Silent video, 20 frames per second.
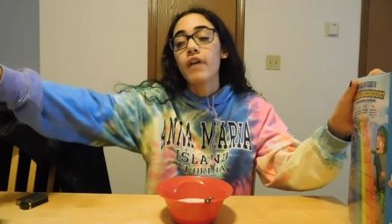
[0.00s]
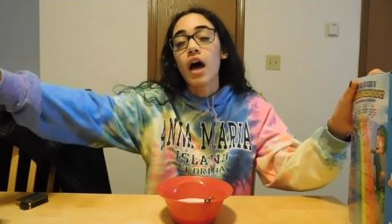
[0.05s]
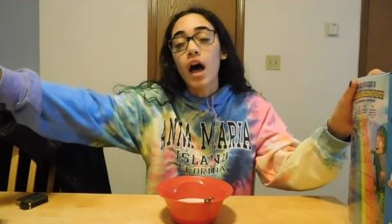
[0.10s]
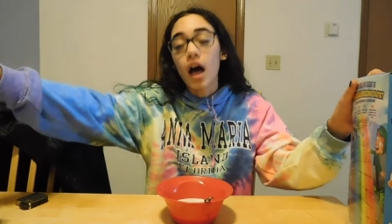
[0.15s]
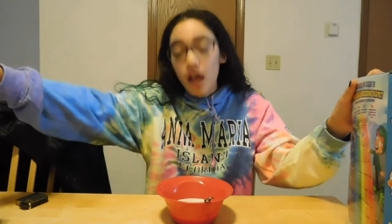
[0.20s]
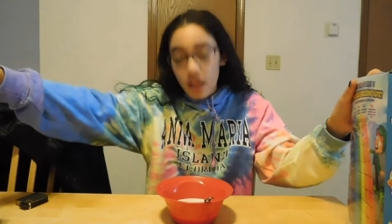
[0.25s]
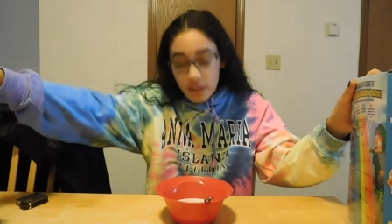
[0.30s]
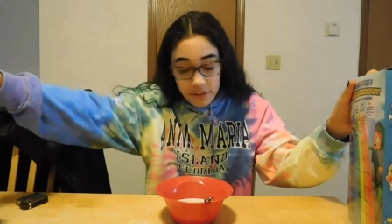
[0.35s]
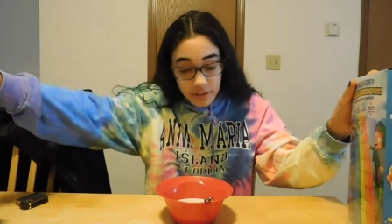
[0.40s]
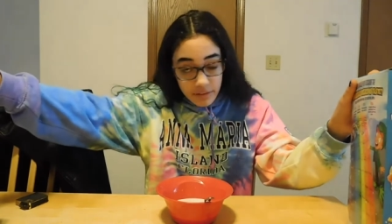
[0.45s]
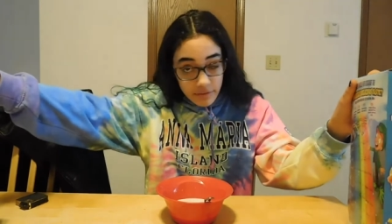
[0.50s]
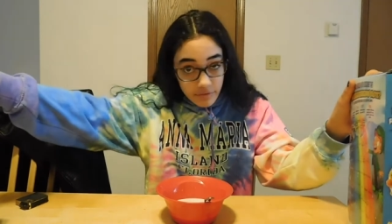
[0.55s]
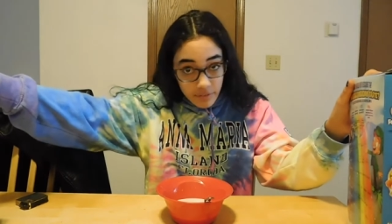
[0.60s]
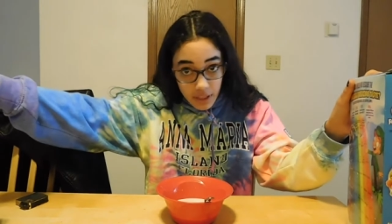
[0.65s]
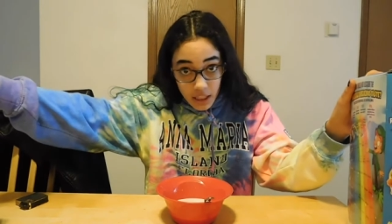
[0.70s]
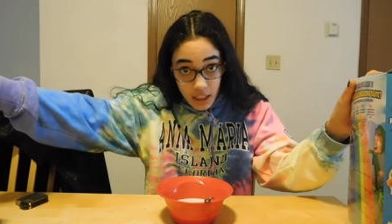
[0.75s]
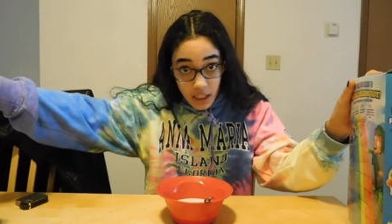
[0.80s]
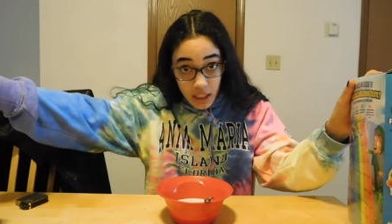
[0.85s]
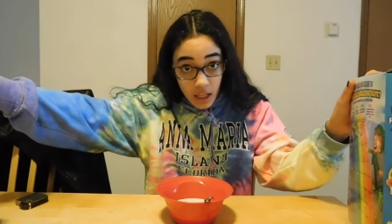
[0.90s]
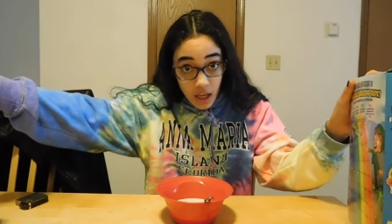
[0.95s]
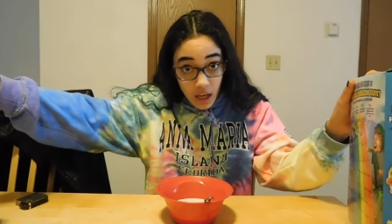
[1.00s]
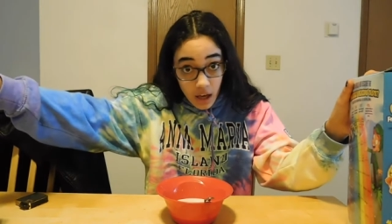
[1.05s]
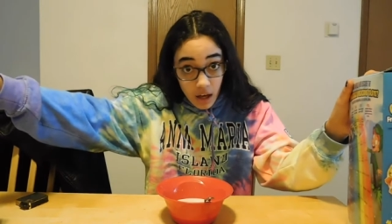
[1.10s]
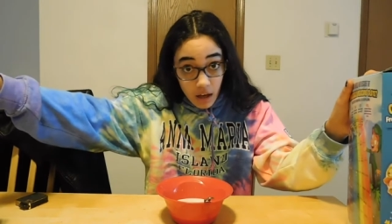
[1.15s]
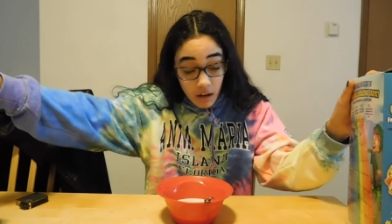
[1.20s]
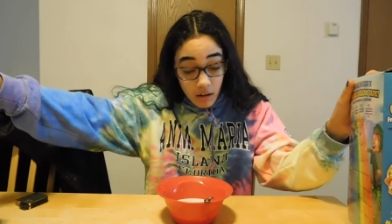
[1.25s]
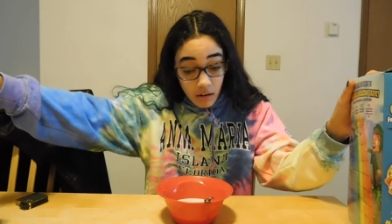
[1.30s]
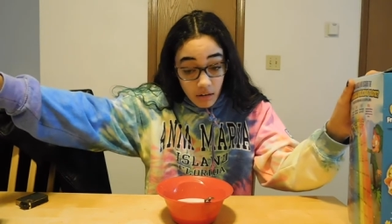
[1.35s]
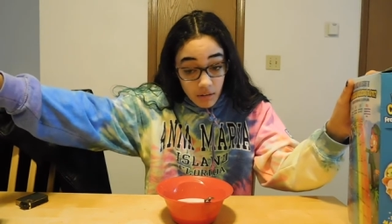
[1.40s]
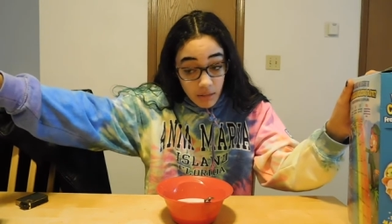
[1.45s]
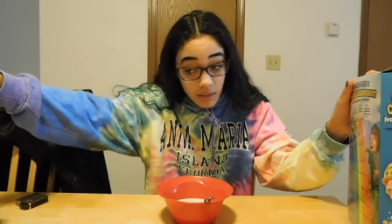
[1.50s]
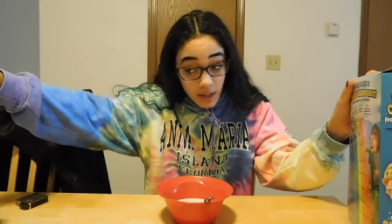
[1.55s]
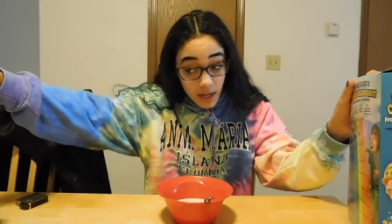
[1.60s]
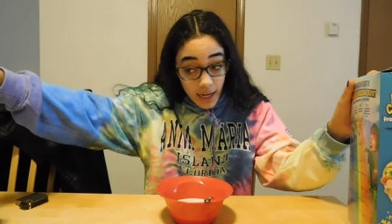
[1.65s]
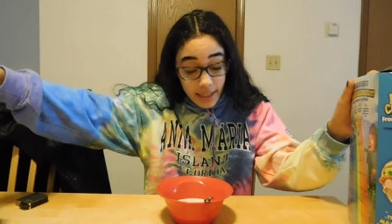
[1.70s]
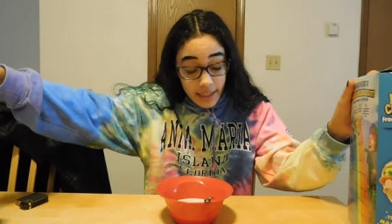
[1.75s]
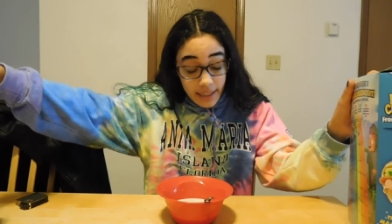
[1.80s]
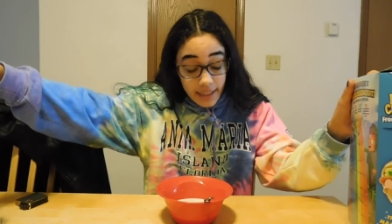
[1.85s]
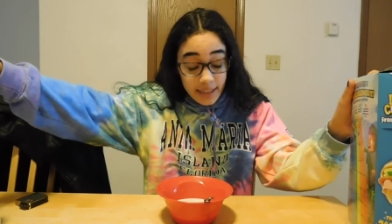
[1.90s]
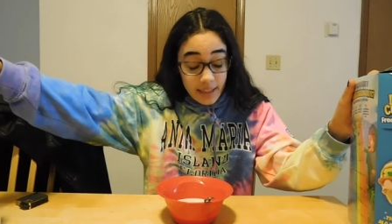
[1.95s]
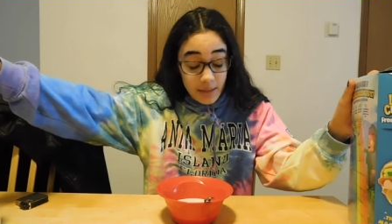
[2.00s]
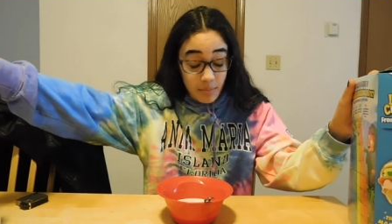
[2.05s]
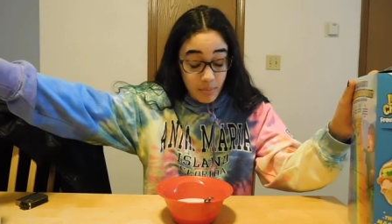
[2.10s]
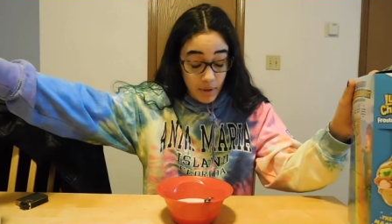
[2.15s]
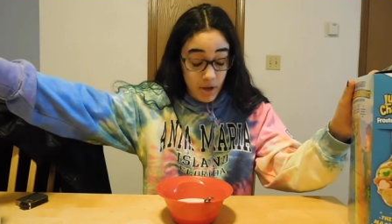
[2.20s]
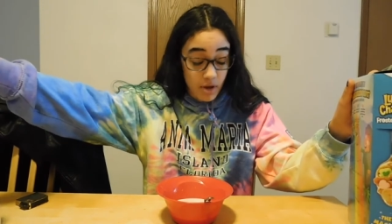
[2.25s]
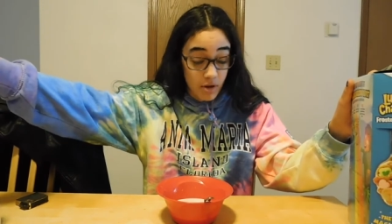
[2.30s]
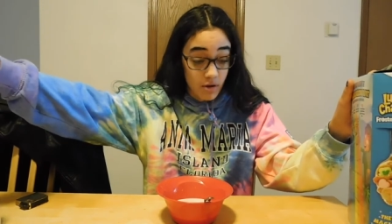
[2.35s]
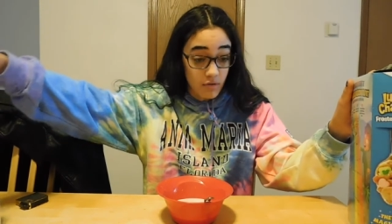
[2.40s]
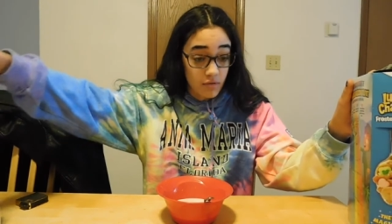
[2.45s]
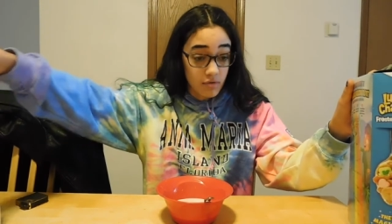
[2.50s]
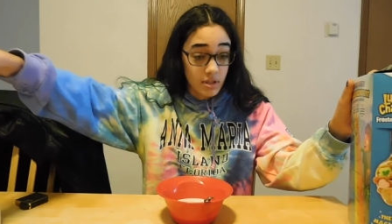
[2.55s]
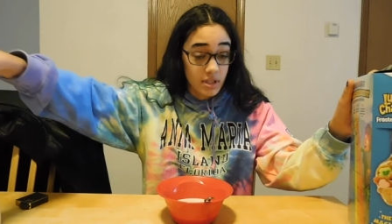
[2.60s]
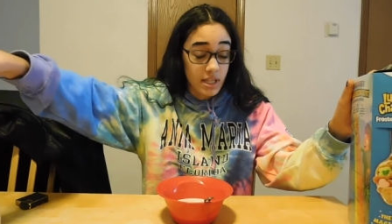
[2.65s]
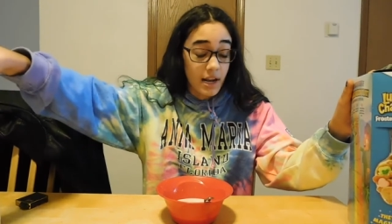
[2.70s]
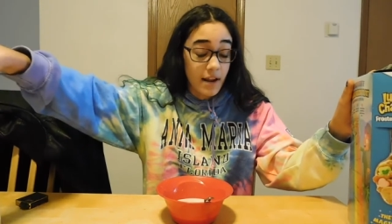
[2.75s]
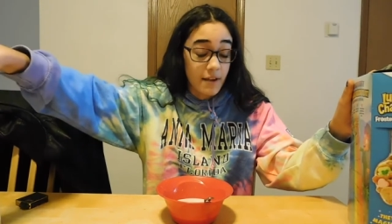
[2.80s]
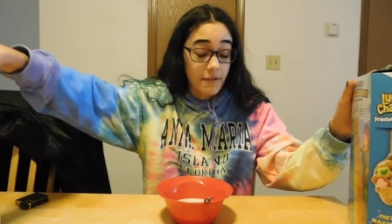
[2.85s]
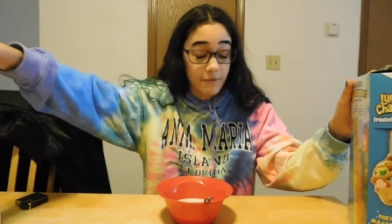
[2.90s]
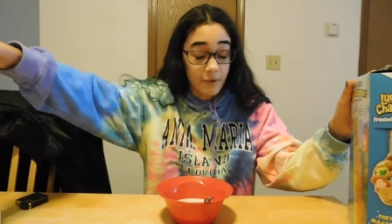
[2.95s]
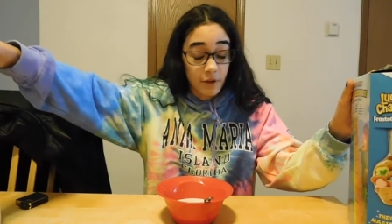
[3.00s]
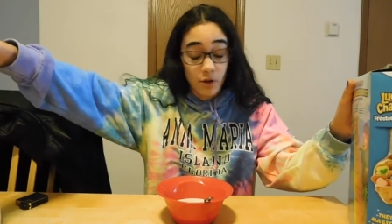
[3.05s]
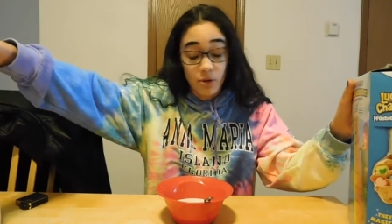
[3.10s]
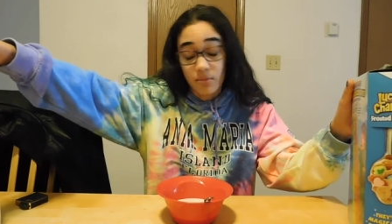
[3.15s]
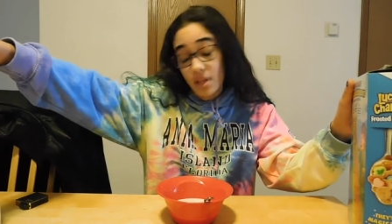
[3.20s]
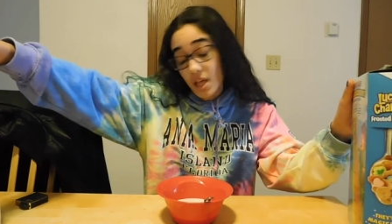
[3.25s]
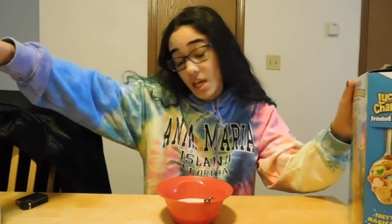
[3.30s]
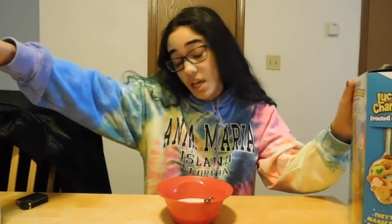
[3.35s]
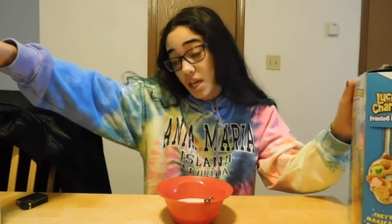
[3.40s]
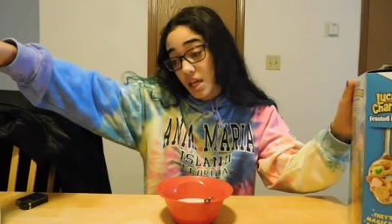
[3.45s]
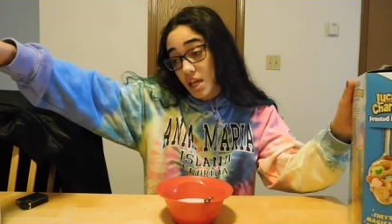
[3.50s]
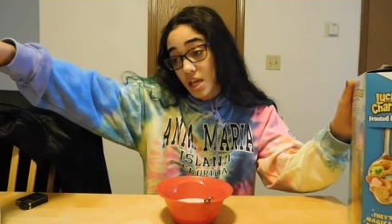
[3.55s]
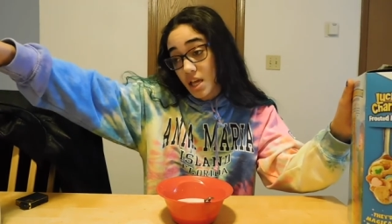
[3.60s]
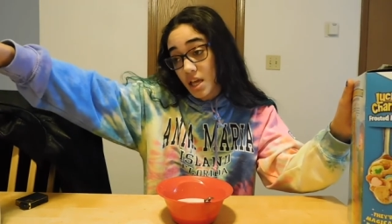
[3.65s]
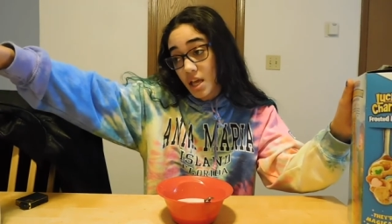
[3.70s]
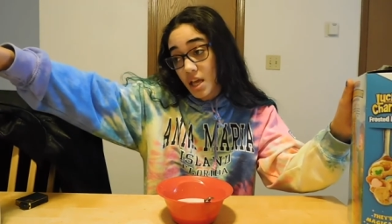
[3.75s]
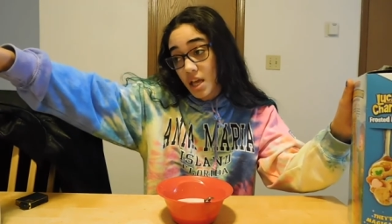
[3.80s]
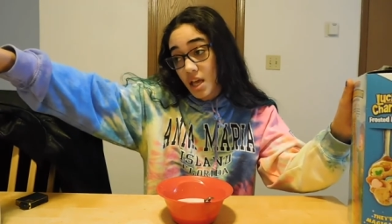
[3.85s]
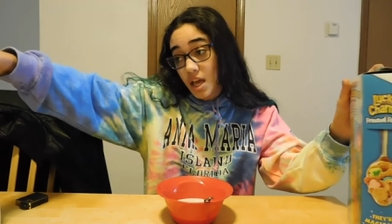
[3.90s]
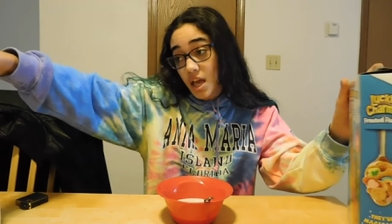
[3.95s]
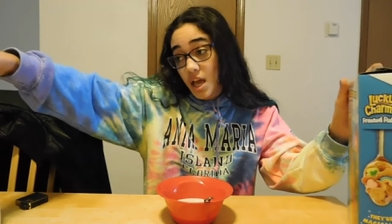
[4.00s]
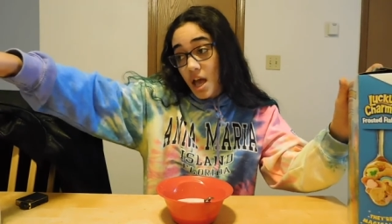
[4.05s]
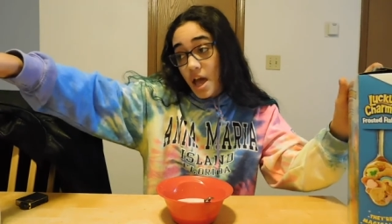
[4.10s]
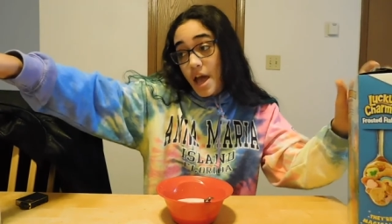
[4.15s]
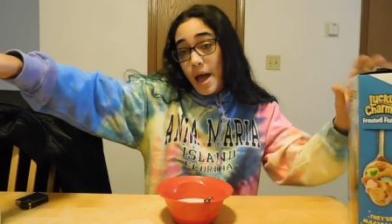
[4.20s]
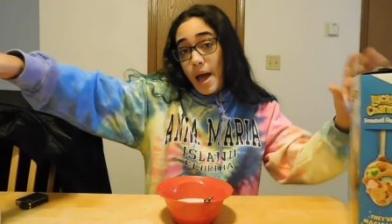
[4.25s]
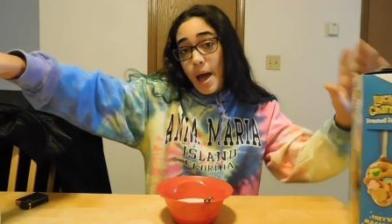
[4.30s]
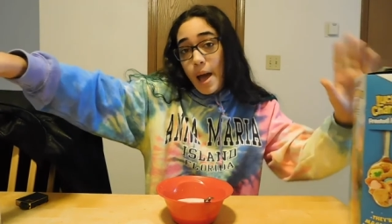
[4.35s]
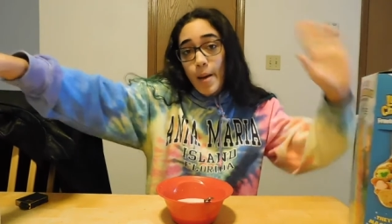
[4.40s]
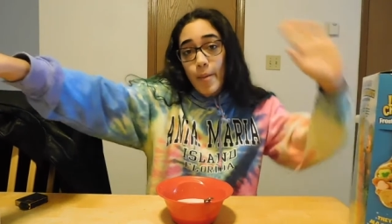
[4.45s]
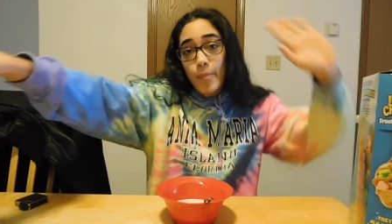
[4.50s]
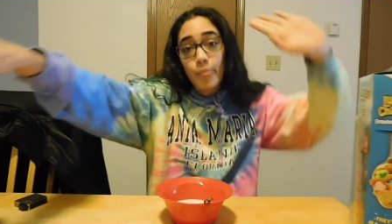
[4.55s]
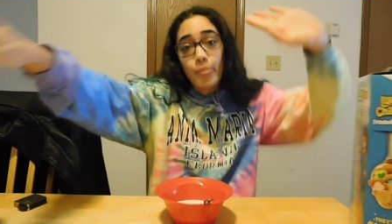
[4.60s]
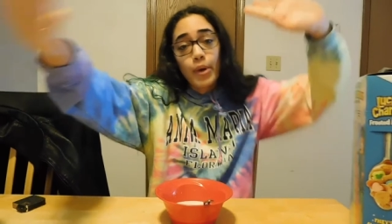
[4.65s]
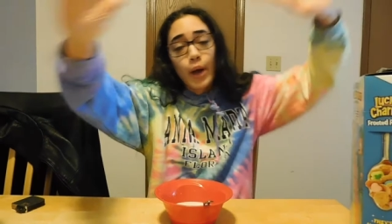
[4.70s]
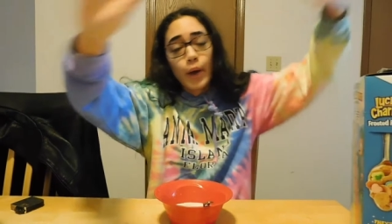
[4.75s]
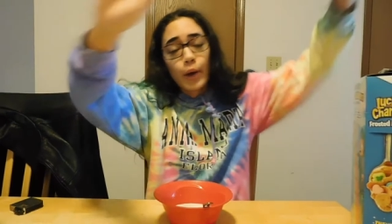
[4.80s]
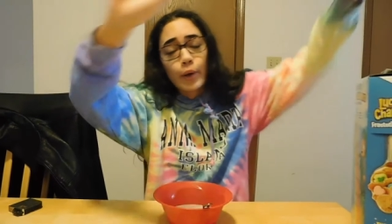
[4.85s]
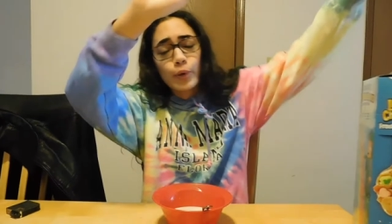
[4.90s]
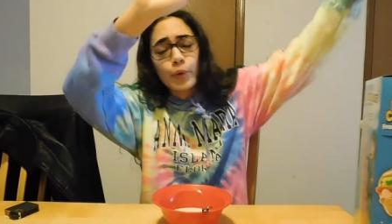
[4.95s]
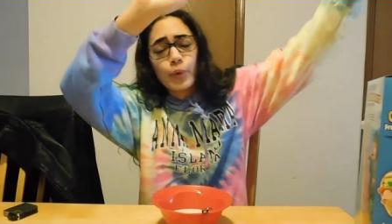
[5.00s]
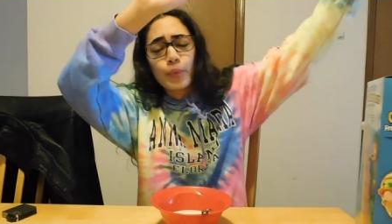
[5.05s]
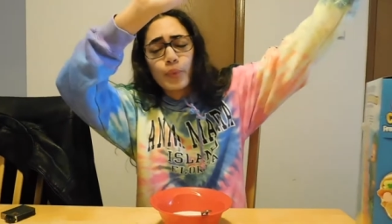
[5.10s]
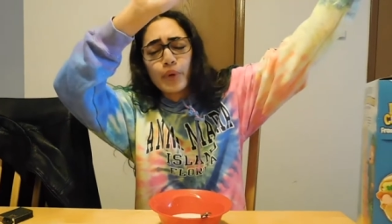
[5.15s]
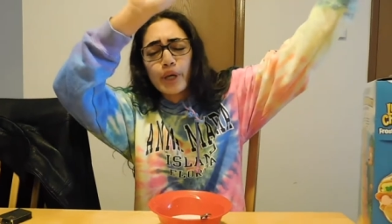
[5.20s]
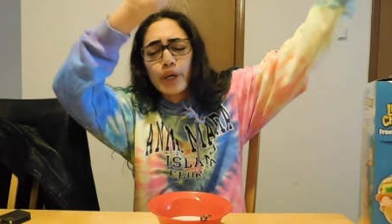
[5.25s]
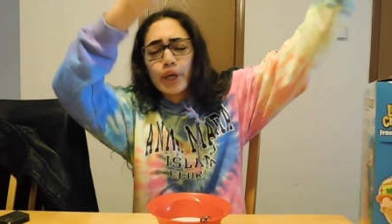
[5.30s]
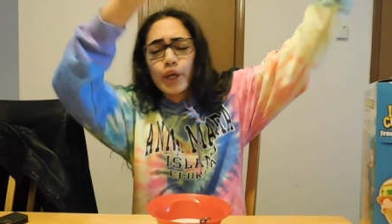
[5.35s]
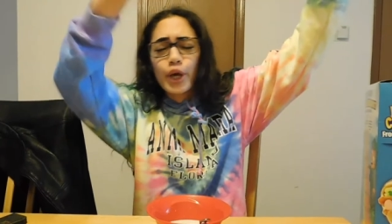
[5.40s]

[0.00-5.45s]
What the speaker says: other video that I need to post that I filmed, like, about a week